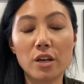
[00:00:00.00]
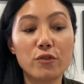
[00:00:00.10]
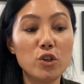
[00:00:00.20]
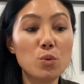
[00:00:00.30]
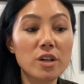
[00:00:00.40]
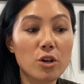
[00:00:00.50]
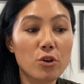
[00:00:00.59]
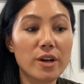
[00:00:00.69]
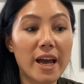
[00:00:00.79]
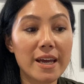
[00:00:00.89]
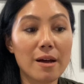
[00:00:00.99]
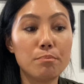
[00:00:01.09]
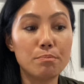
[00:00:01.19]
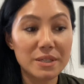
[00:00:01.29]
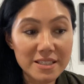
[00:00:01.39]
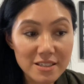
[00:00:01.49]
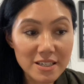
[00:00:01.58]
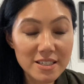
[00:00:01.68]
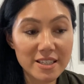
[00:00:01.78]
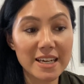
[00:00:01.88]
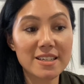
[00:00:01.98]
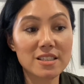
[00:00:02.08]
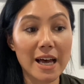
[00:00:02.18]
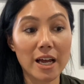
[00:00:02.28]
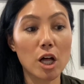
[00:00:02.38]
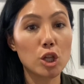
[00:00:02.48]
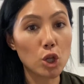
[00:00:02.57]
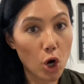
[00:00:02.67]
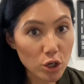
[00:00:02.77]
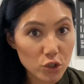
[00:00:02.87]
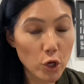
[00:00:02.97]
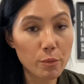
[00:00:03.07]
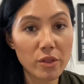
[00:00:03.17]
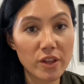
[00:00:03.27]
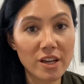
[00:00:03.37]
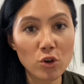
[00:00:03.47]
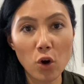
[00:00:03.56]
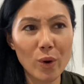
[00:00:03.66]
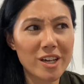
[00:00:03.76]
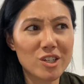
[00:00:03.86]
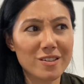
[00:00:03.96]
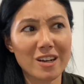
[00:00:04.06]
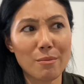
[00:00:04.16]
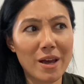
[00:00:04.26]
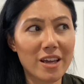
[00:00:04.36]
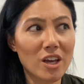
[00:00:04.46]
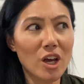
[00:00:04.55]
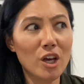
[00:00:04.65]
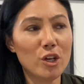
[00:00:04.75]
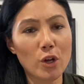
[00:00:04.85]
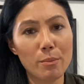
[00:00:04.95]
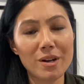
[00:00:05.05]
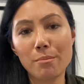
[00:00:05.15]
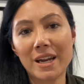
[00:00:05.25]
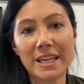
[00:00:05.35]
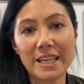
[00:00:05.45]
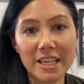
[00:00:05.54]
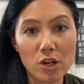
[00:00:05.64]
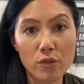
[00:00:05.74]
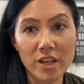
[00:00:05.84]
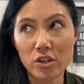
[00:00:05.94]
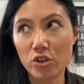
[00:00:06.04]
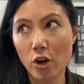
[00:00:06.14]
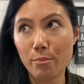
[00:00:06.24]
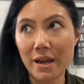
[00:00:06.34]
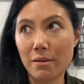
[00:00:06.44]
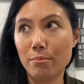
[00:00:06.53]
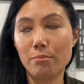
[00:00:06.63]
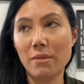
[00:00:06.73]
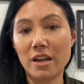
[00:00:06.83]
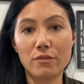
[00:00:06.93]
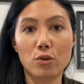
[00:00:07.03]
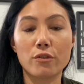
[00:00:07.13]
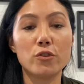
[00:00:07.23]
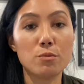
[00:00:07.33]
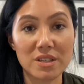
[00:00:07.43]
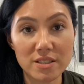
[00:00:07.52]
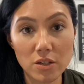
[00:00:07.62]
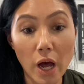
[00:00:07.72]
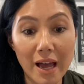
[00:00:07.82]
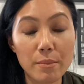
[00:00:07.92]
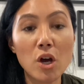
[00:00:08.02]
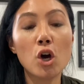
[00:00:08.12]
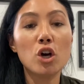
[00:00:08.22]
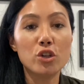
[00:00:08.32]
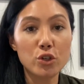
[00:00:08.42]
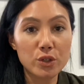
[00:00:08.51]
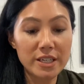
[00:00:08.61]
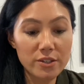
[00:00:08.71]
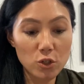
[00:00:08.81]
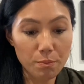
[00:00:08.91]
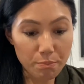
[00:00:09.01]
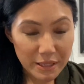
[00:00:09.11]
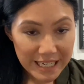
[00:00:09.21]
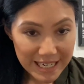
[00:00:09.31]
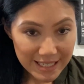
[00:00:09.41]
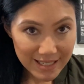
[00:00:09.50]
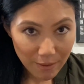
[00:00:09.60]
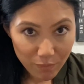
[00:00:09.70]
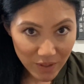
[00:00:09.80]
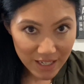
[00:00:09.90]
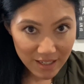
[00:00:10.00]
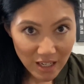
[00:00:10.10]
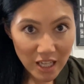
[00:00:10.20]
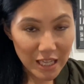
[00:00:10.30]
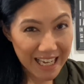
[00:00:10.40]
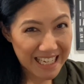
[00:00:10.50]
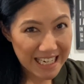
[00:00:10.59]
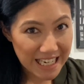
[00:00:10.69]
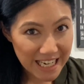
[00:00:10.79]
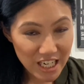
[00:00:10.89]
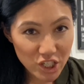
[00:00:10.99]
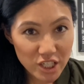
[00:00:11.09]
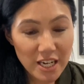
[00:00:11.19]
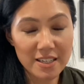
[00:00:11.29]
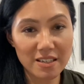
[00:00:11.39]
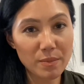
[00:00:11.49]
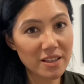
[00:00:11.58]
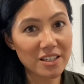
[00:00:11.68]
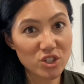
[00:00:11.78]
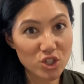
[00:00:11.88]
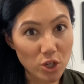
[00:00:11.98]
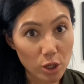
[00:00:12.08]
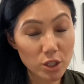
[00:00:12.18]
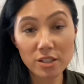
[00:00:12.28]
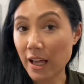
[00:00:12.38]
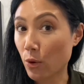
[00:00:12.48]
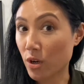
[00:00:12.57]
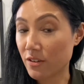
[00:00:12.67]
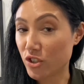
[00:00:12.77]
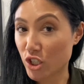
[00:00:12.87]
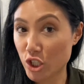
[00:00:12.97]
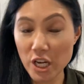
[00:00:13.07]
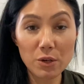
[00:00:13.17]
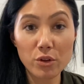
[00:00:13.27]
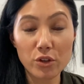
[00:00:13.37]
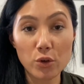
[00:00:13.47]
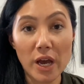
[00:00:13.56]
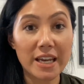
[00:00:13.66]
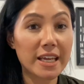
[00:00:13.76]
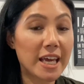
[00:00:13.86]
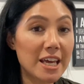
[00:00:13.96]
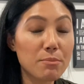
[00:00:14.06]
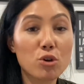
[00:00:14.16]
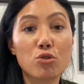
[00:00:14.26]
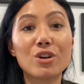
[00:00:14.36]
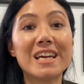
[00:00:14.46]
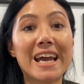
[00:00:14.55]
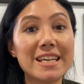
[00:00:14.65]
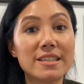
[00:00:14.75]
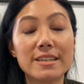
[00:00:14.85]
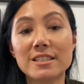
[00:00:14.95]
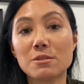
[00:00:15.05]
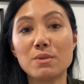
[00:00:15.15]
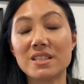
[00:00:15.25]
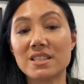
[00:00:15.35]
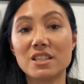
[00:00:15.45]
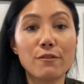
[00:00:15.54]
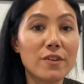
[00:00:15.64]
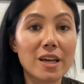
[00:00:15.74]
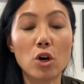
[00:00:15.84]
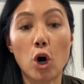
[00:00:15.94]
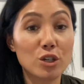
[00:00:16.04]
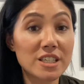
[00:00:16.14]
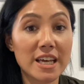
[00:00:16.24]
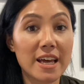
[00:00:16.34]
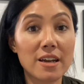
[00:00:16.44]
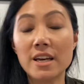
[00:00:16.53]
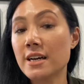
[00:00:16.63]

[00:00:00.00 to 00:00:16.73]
If you want to create a business that is like a long-term thing, not where you're just going to make, you know, a bit of money here and then you don't make money for a few months' time, you need to pick something like a niche, something that's solid, like what I've just shared with you, and keep creating specific content,